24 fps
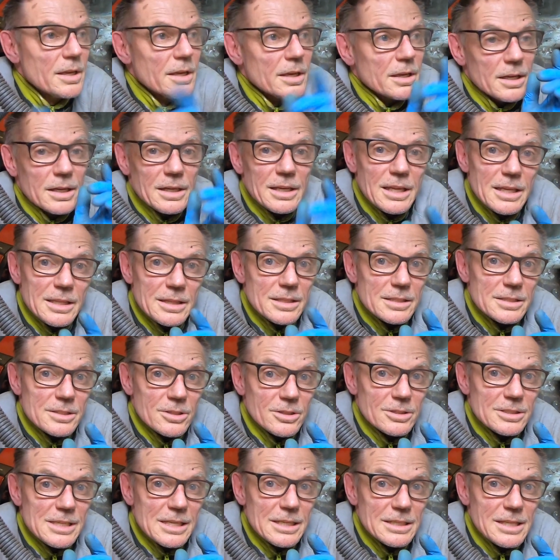Going to end this
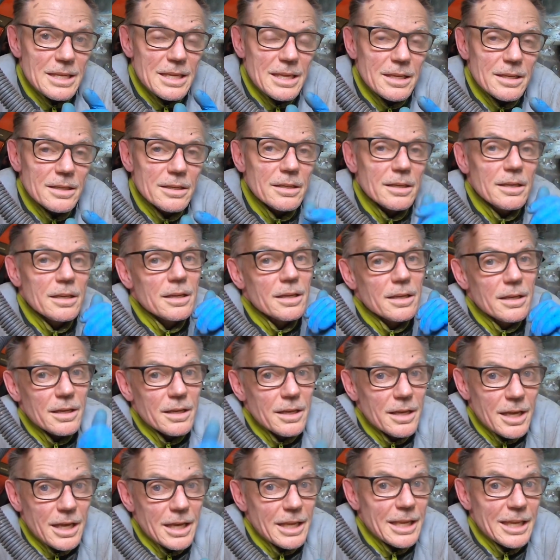content here.
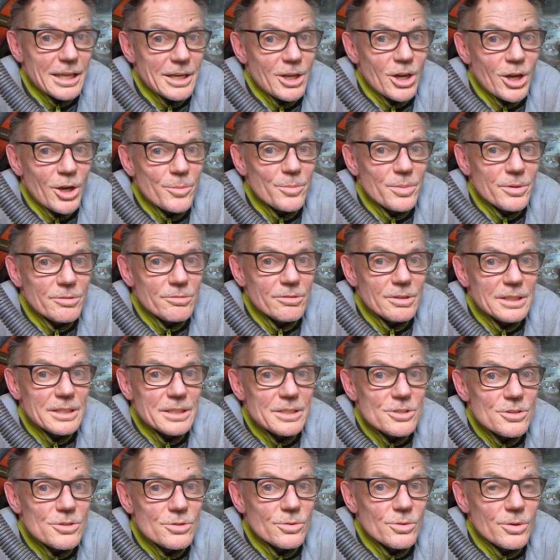Again, I hope you really
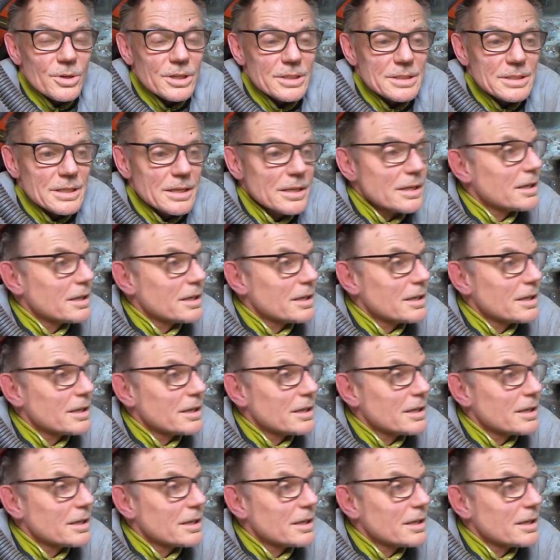enjoyed